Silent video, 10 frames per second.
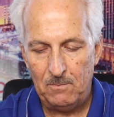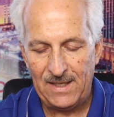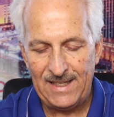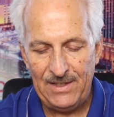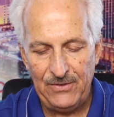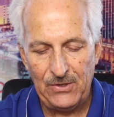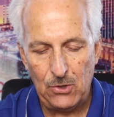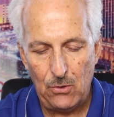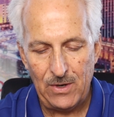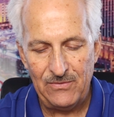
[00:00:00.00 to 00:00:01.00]
But even the
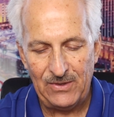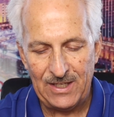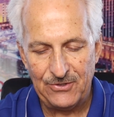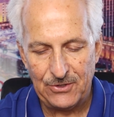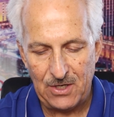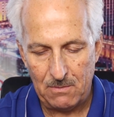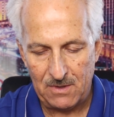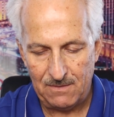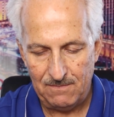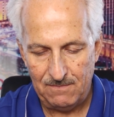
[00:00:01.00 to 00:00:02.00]
core inflation
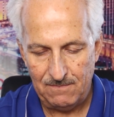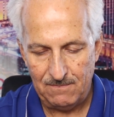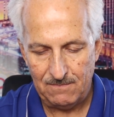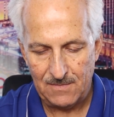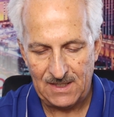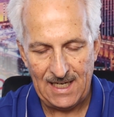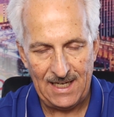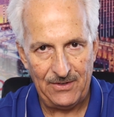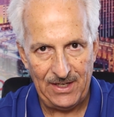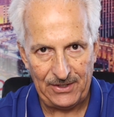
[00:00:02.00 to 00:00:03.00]
number, okay,
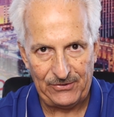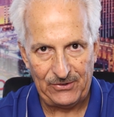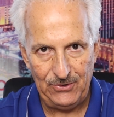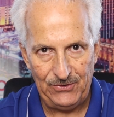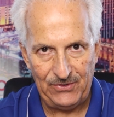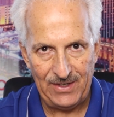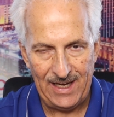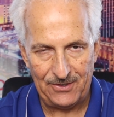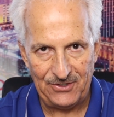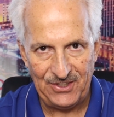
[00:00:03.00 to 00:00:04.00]
now that excludes
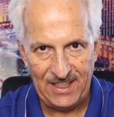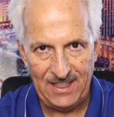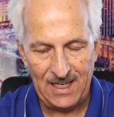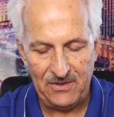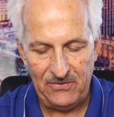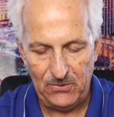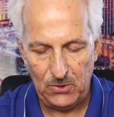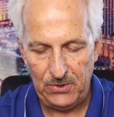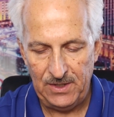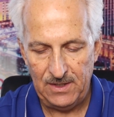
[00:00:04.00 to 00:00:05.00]
energy and
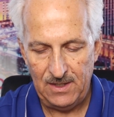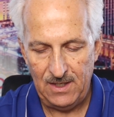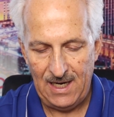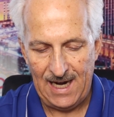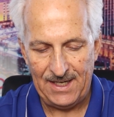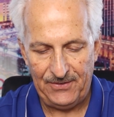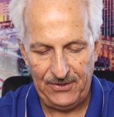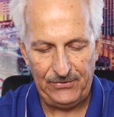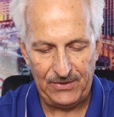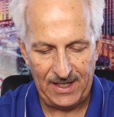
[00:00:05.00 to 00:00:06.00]
food, and in
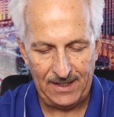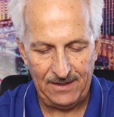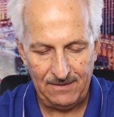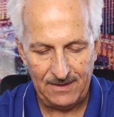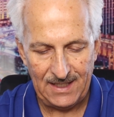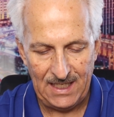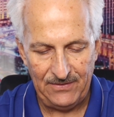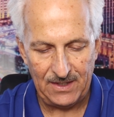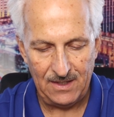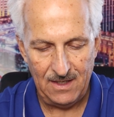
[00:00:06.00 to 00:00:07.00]
this thing,
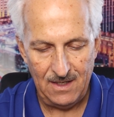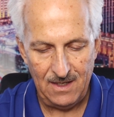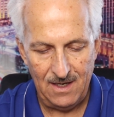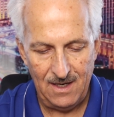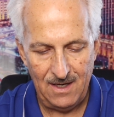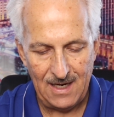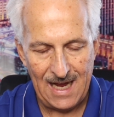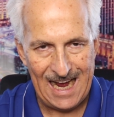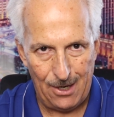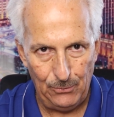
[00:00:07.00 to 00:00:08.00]
even
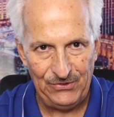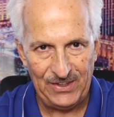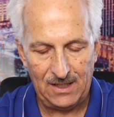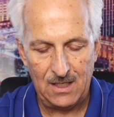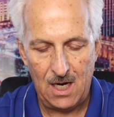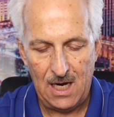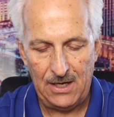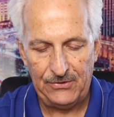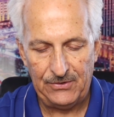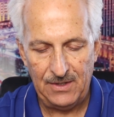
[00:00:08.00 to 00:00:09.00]
housing
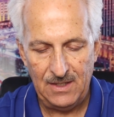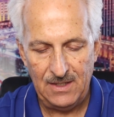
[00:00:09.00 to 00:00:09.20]
costs,